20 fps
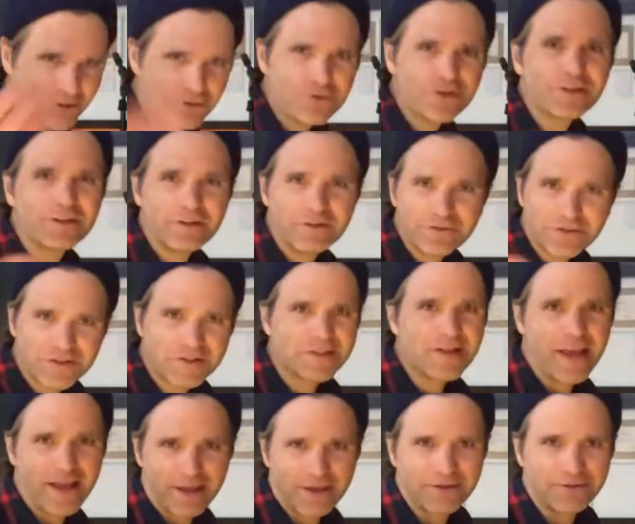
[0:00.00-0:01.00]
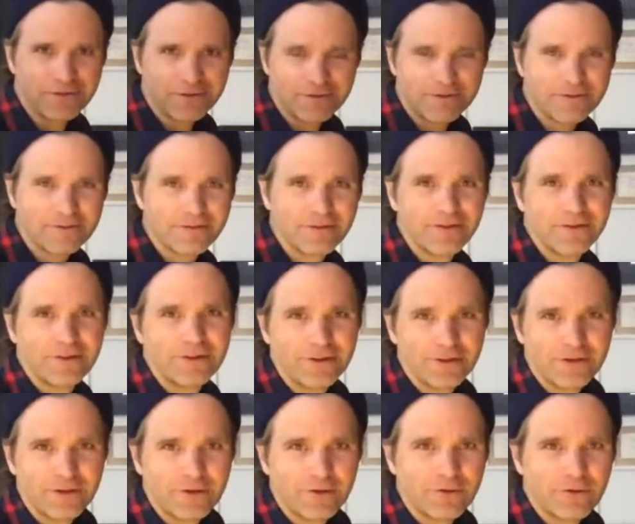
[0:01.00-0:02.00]
you can understand
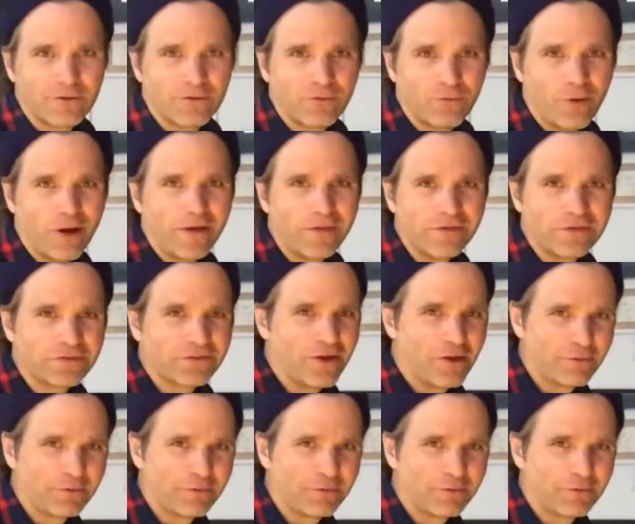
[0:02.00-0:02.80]
why this song